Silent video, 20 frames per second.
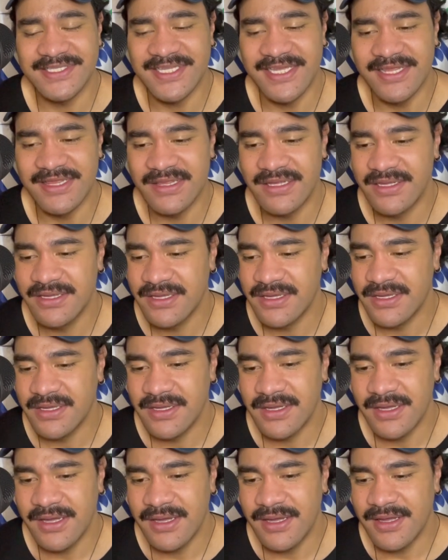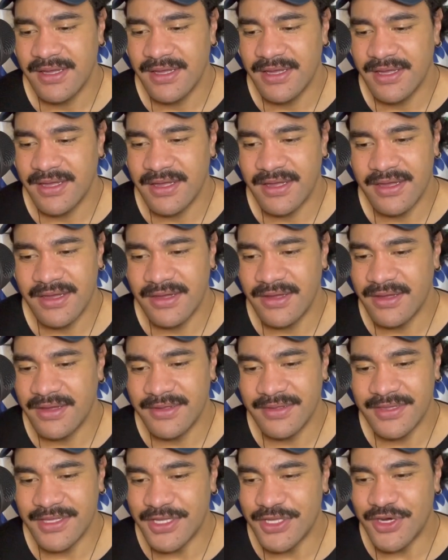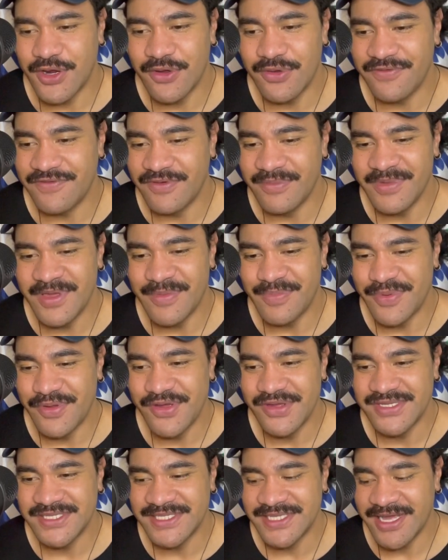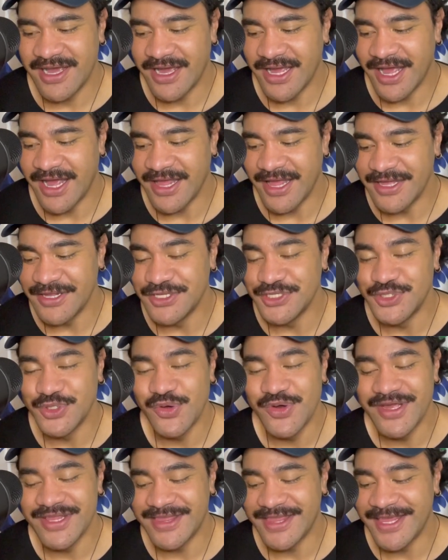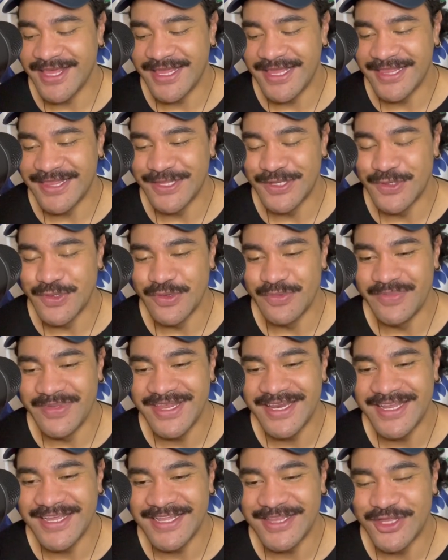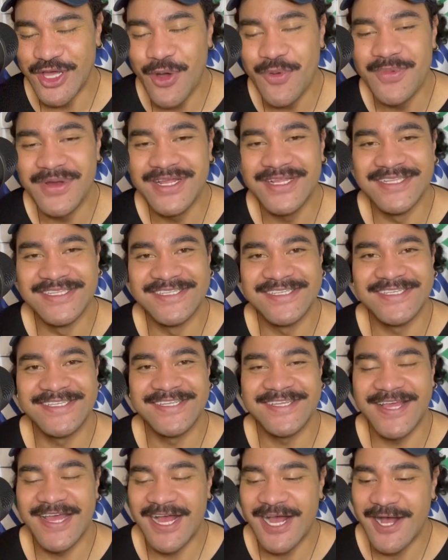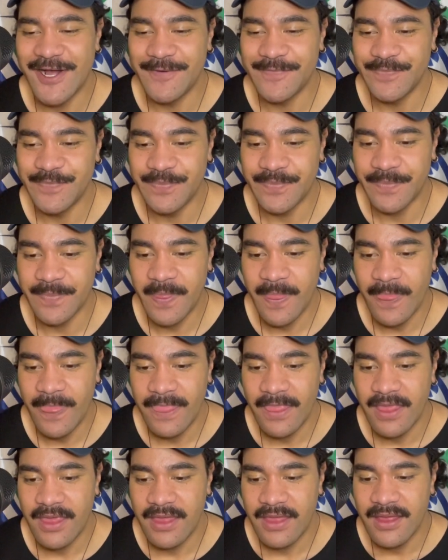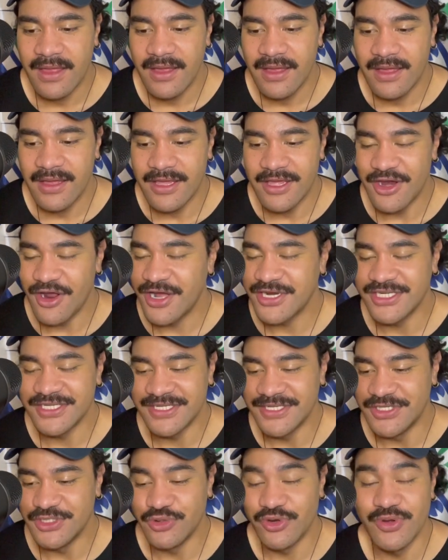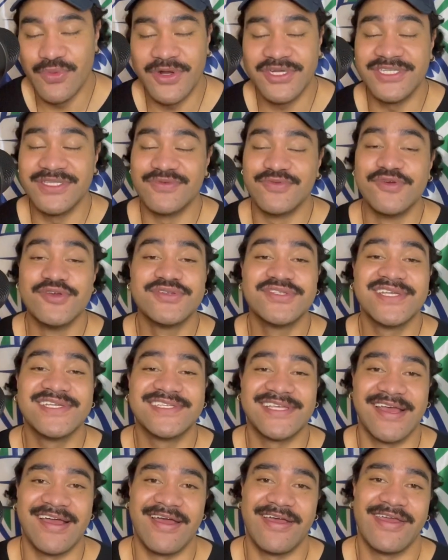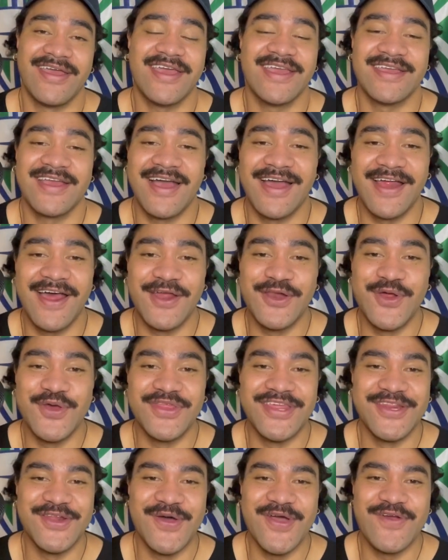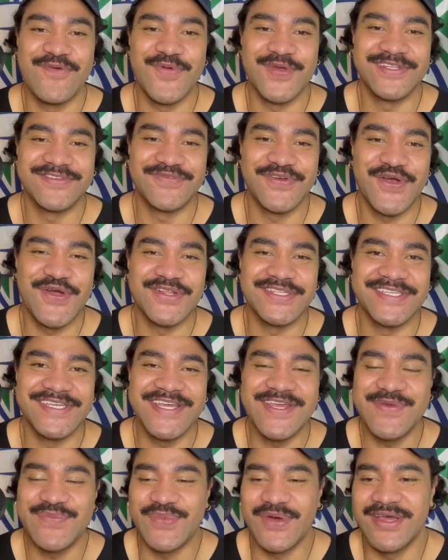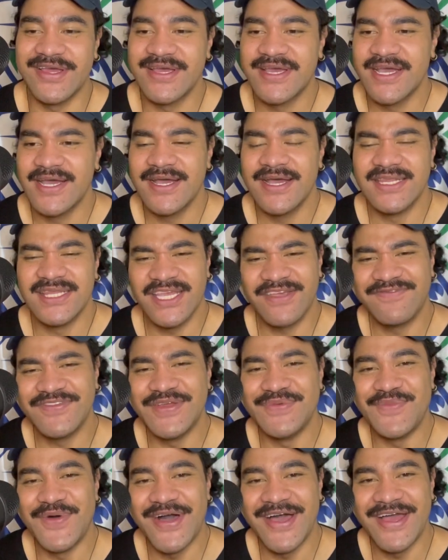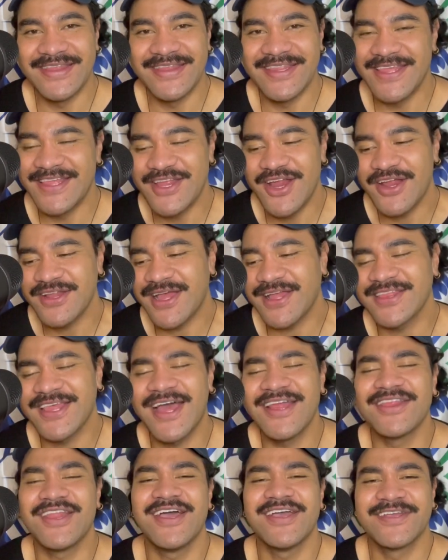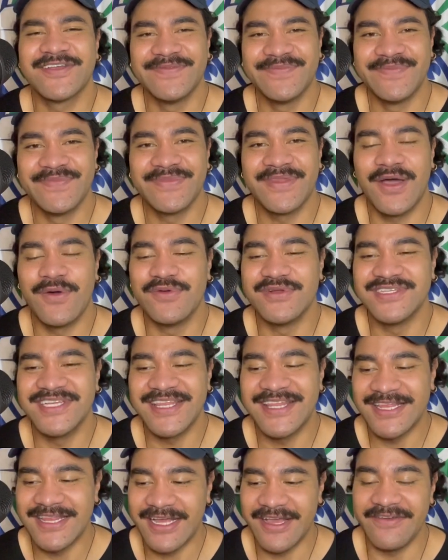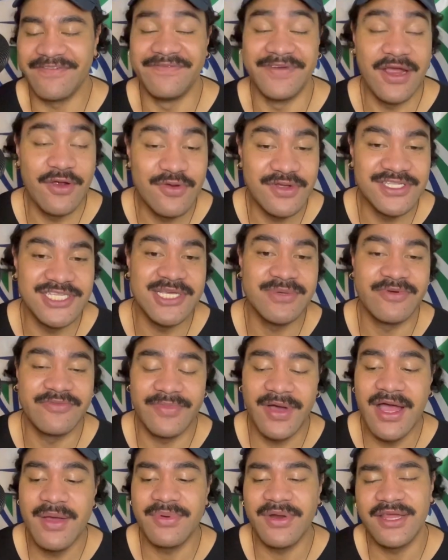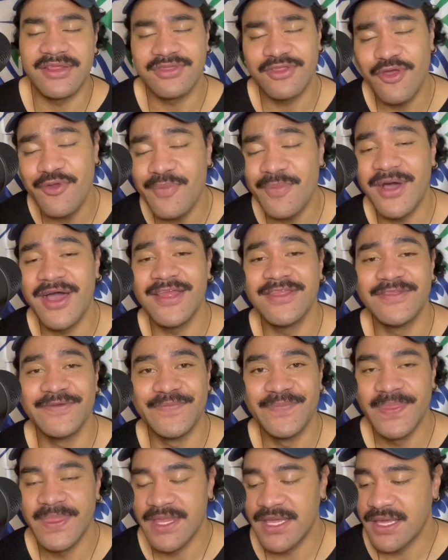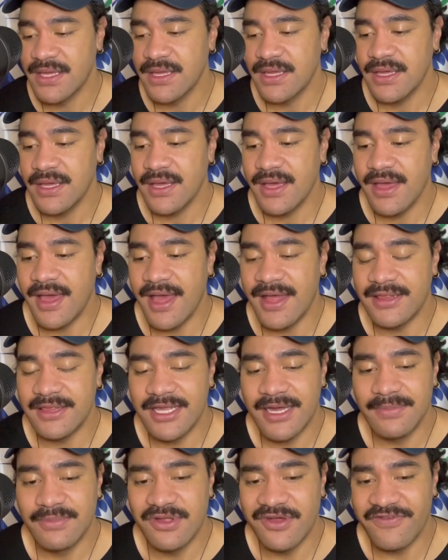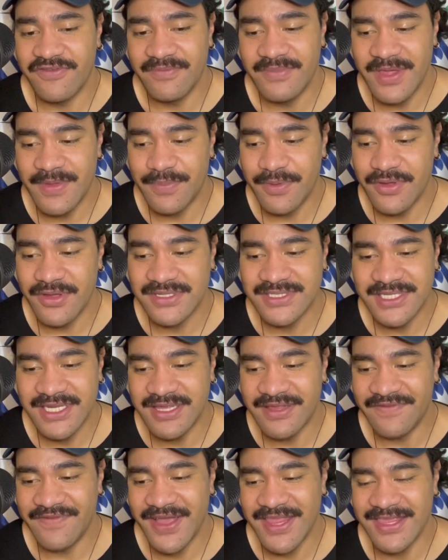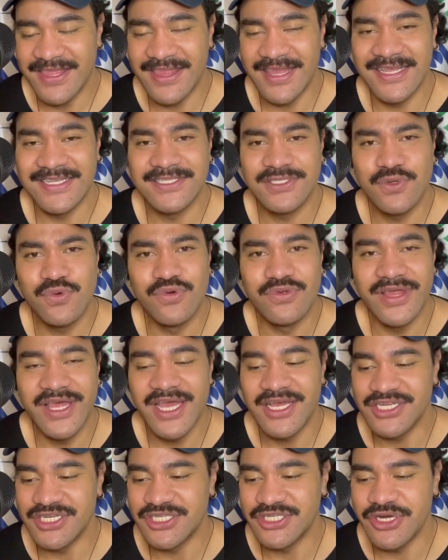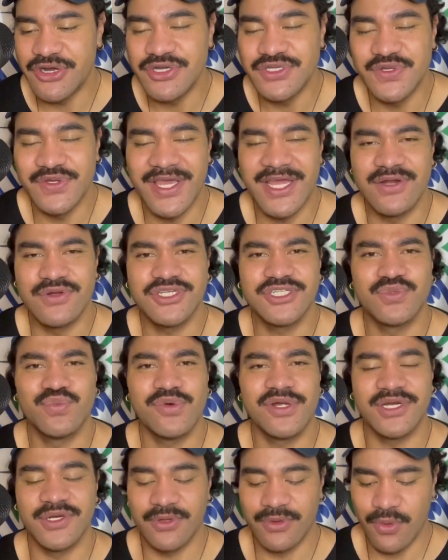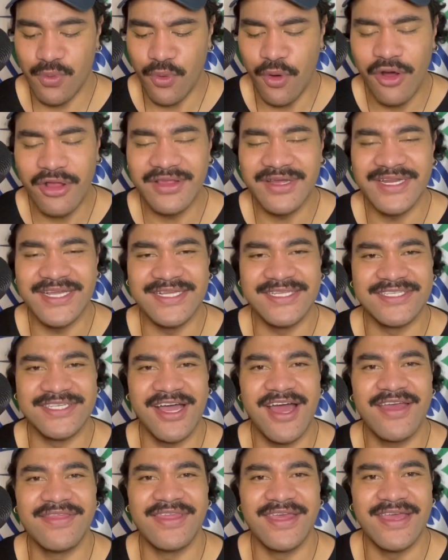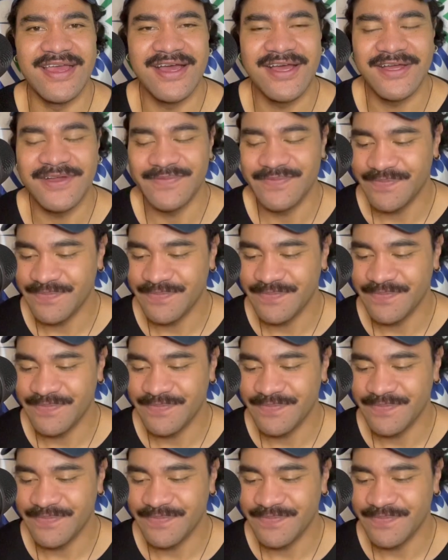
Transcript: And, you know, for me personally, I enjoyed their little mini dominance. You know, I just enjoy watching the Roosters. I know they're not everyone's favourite team, but definitely I like them. I wouldn't say they're like a favourite team of mine, but I don't mind them. And look, for me personally, the fact that they're still there just shows you again just what quality side they are.